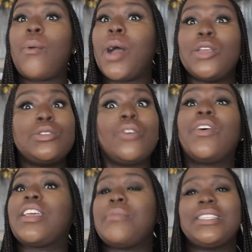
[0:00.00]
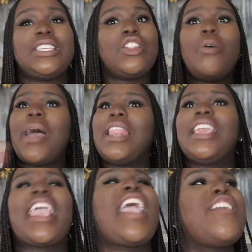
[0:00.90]
out why you so fucking messy.
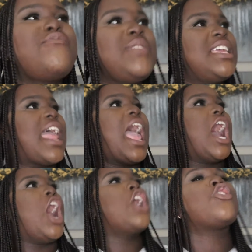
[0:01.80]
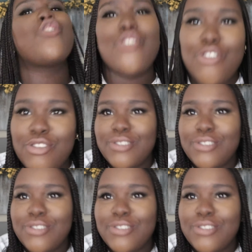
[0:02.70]
Nobody gave me that honor.